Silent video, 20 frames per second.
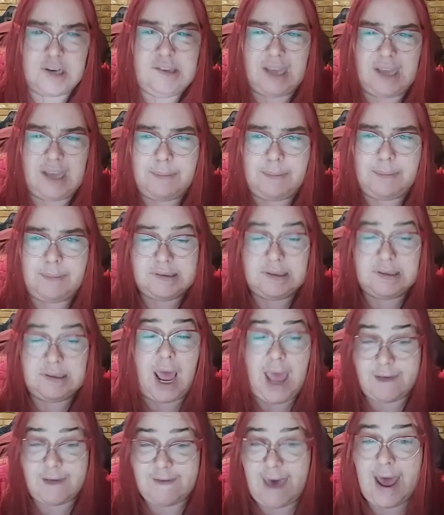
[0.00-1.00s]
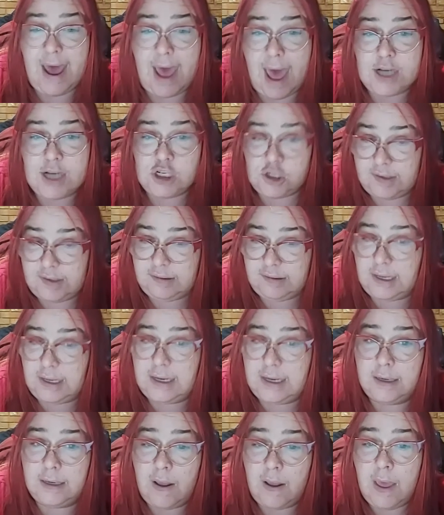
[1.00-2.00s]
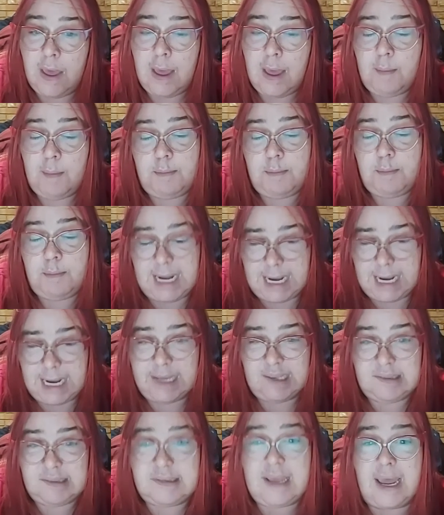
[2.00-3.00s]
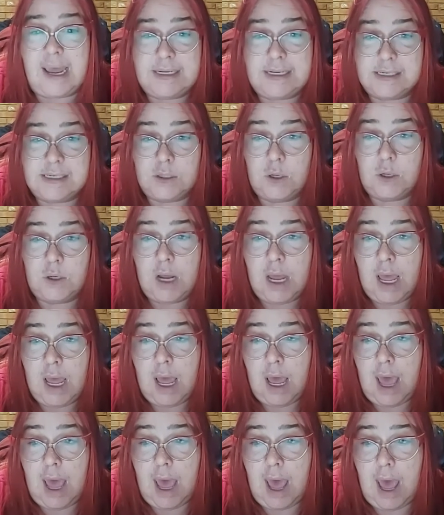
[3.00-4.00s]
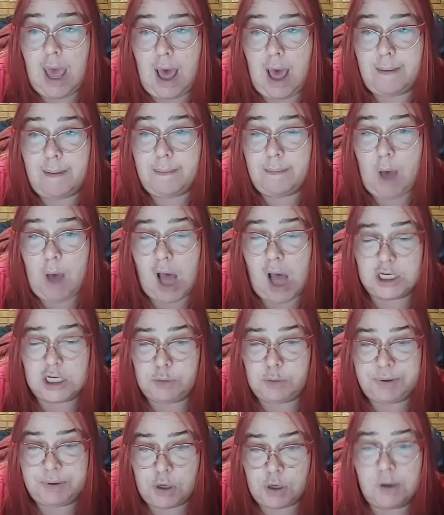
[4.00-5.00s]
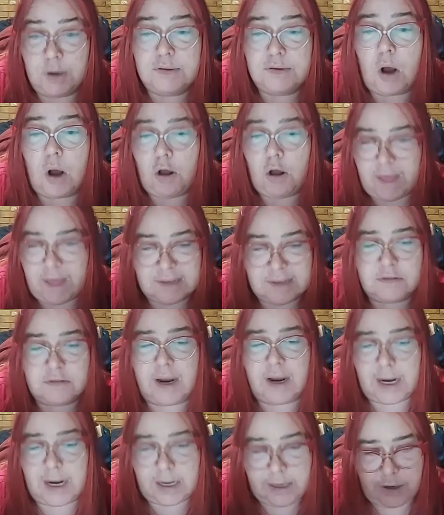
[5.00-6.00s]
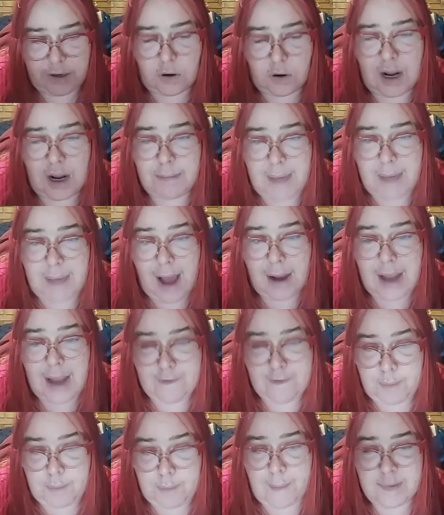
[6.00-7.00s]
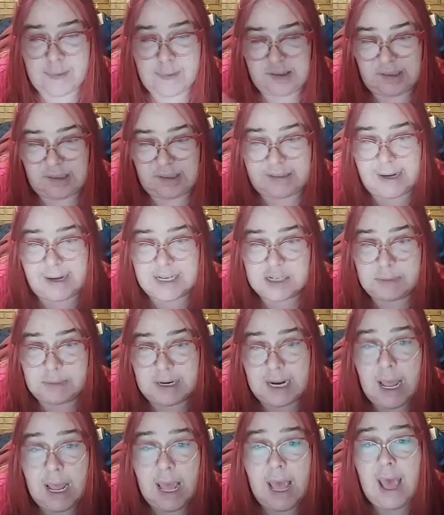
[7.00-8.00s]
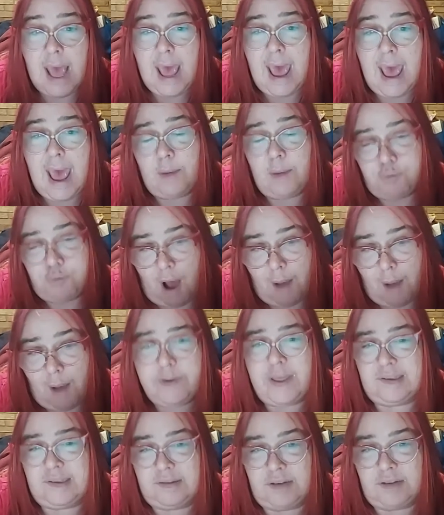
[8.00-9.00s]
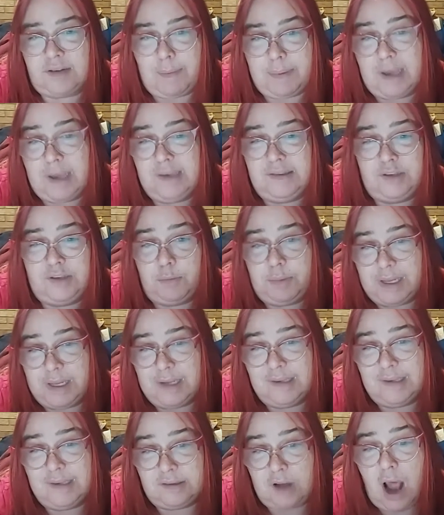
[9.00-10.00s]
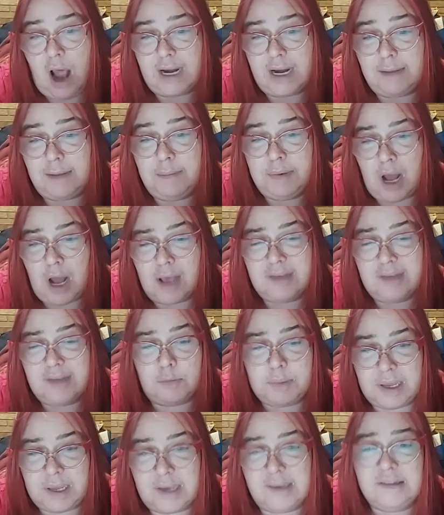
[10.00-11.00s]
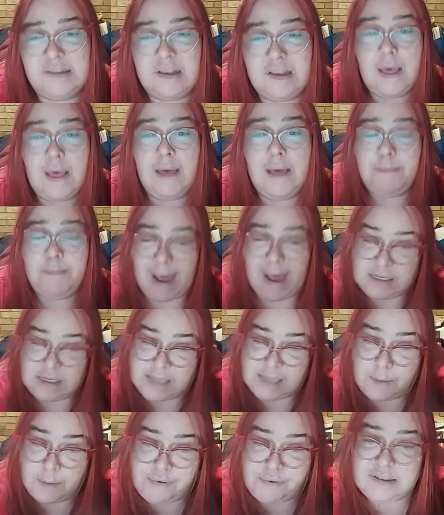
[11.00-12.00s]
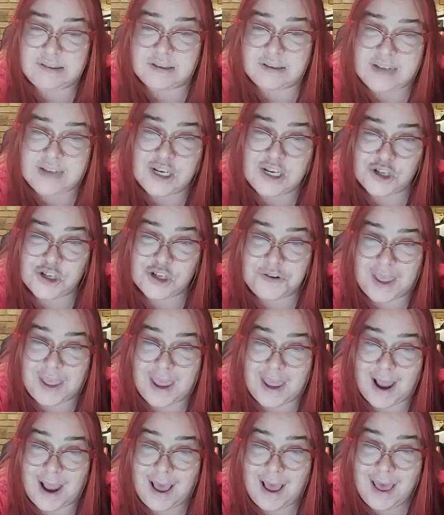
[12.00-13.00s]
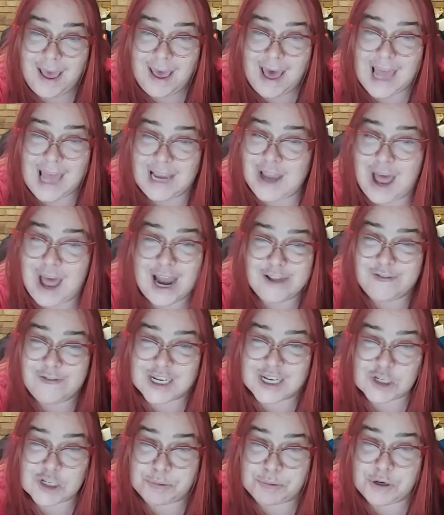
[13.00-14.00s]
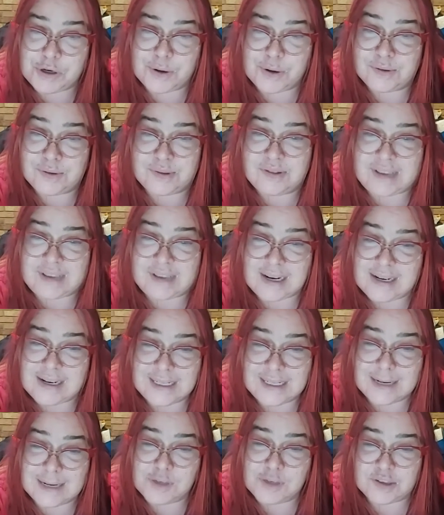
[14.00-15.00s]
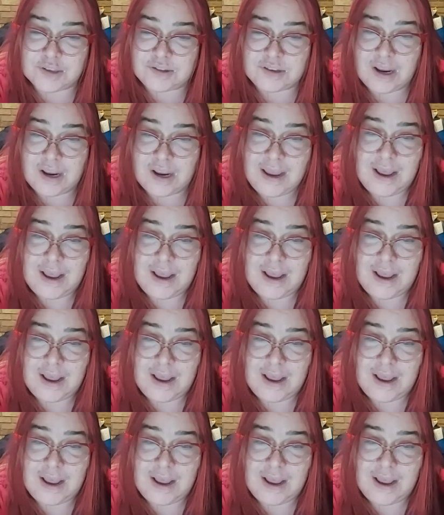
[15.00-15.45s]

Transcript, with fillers: say, but see, I have actually seen media say to um, entrepreneurs, oh, that's great, you know, come back, have a publicist send it to me. And probably that's not because they're being snotty, but also because back to that presentation thing, a lot of entrepreneurs are sending them just